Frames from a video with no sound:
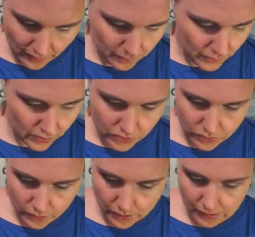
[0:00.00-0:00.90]
I'm going to
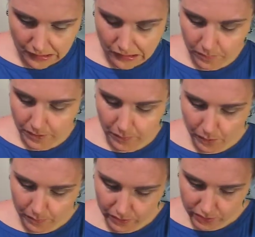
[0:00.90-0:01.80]
do a little bit
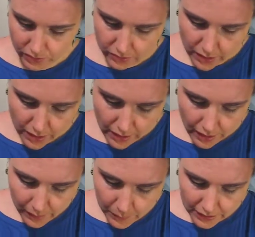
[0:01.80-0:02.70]
more mildew.
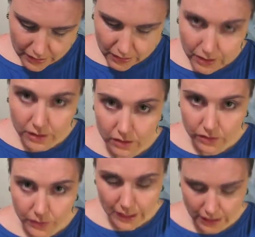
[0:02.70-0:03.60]
I want it a little
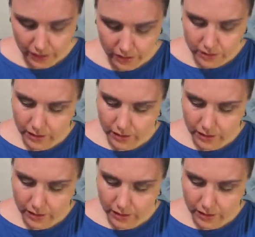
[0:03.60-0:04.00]
greenier.